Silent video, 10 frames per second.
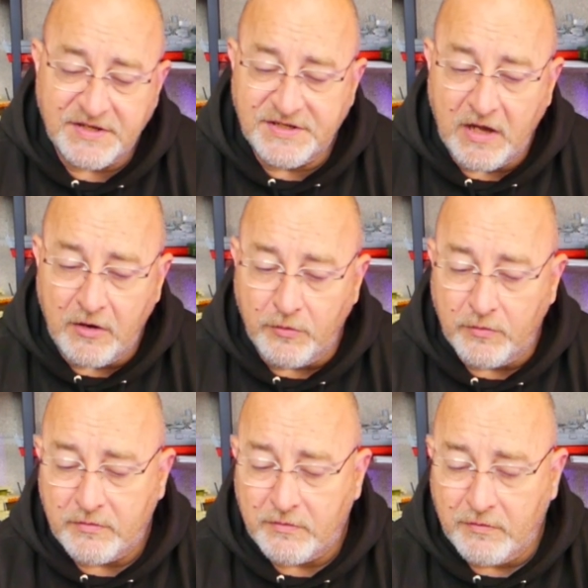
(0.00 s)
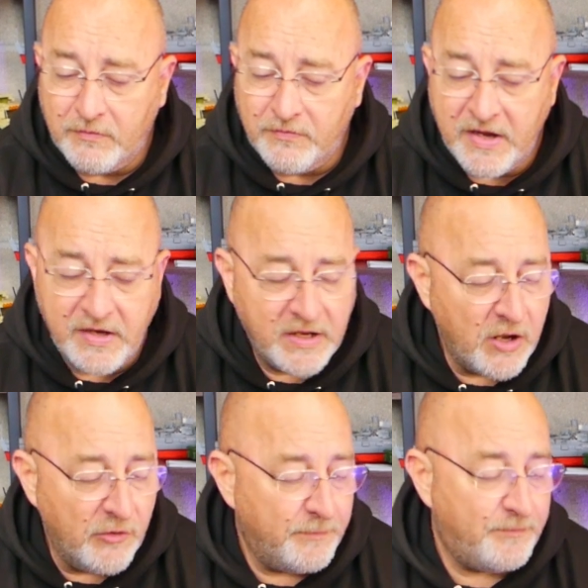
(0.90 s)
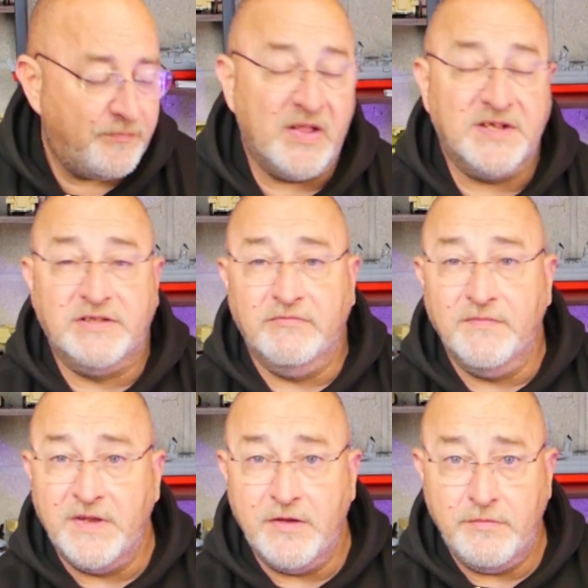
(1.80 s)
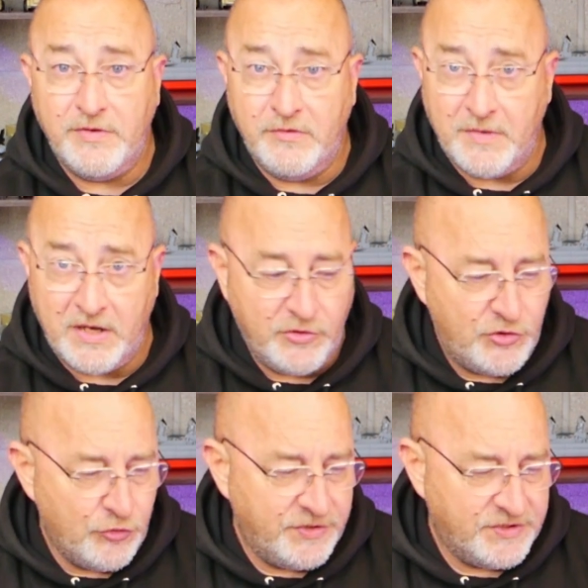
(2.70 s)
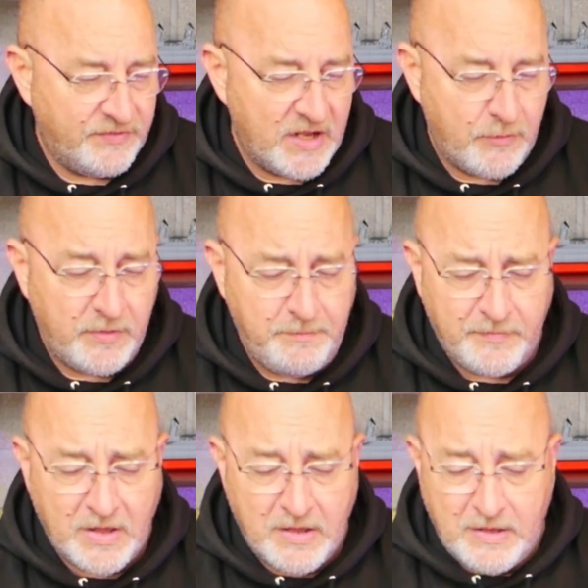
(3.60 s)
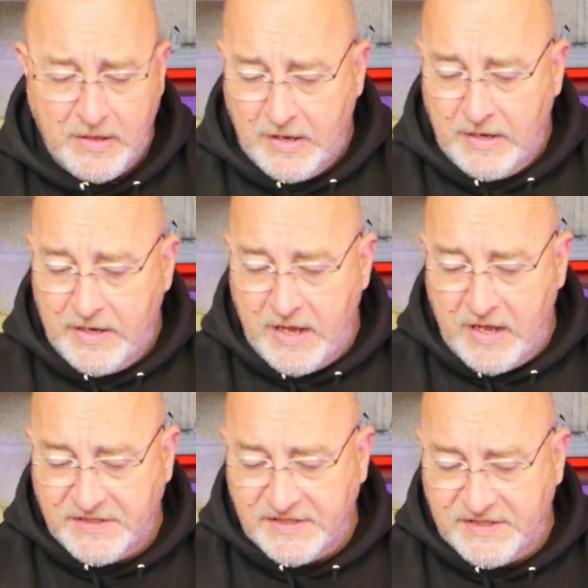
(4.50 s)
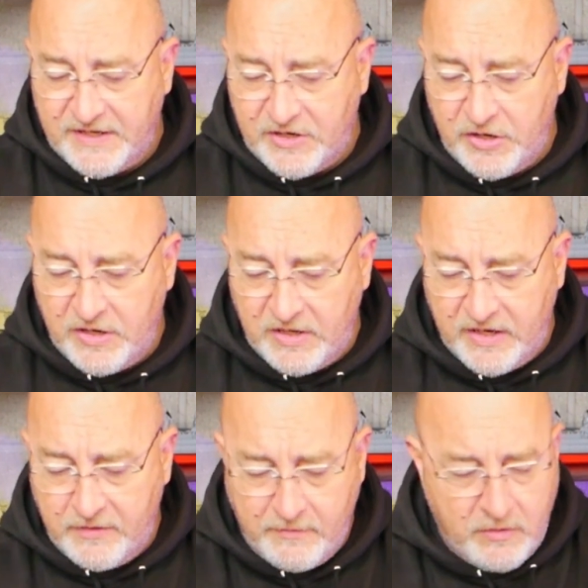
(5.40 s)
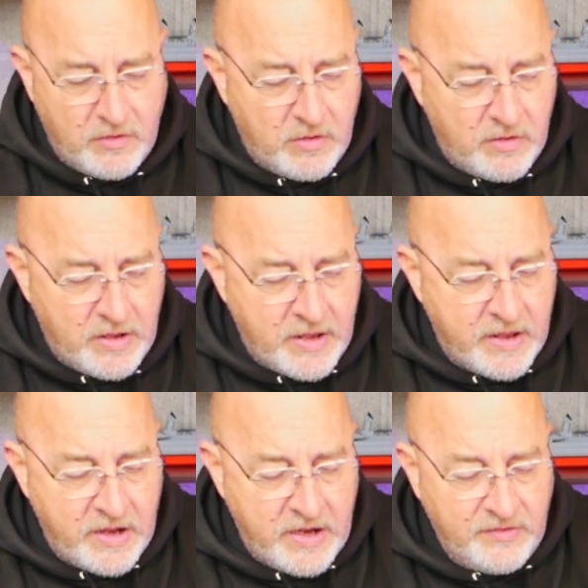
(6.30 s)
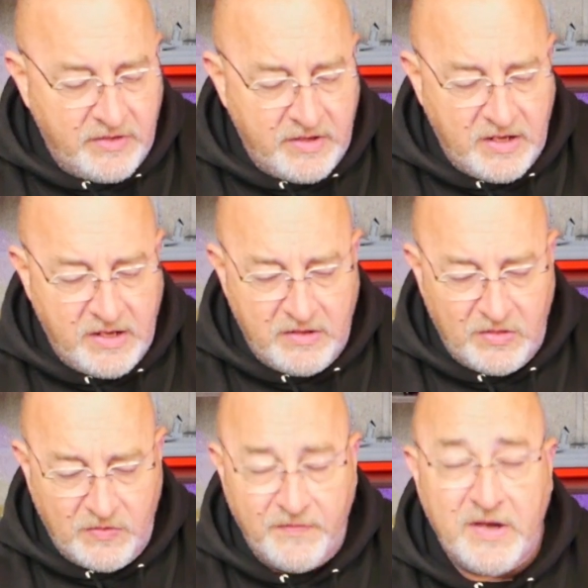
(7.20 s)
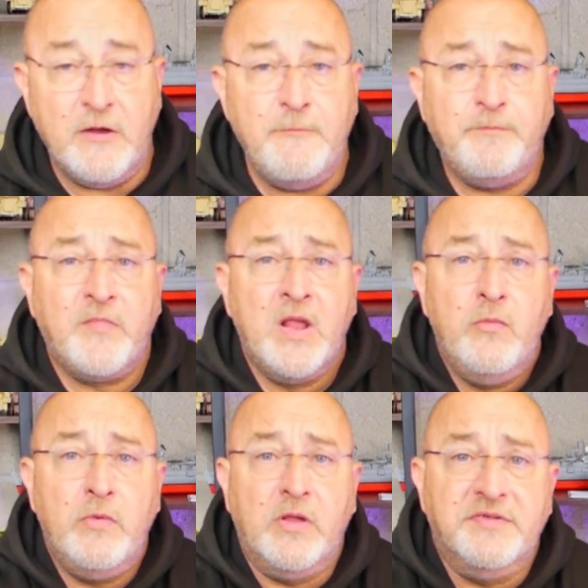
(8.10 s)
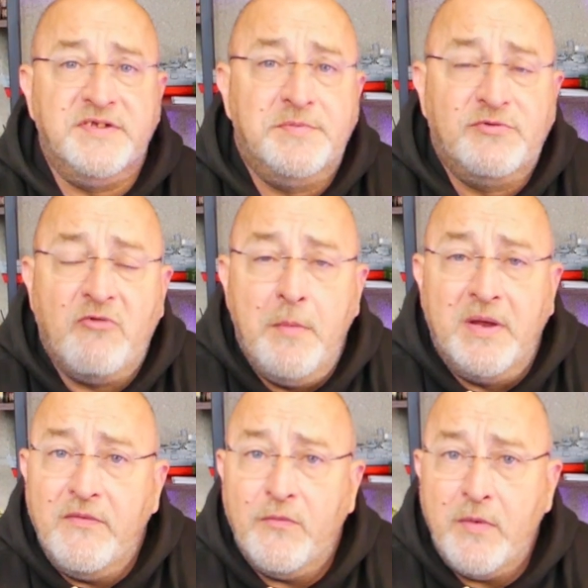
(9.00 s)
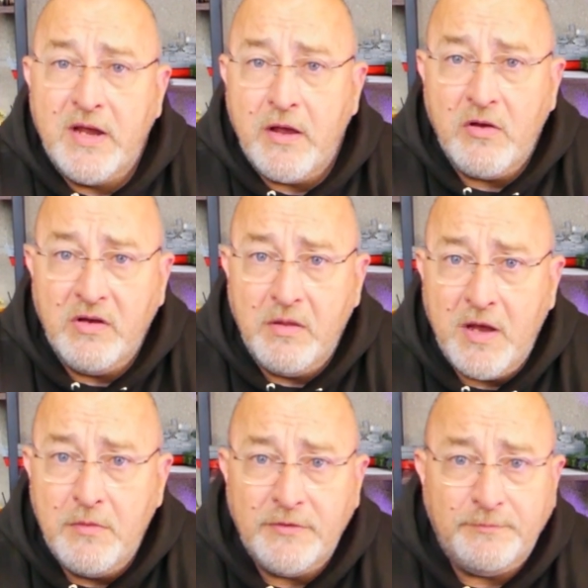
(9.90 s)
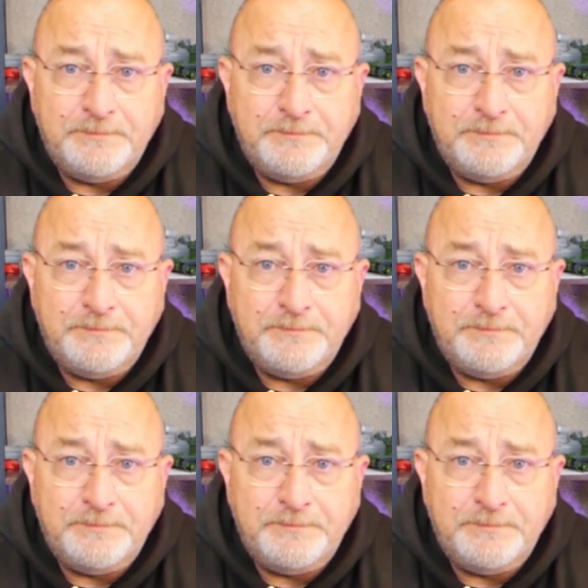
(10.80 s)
So there you go, that's the review. You make your choice on that one. Now, as I said earlier in the video, we've got the subscriber giveaway going on at the moment.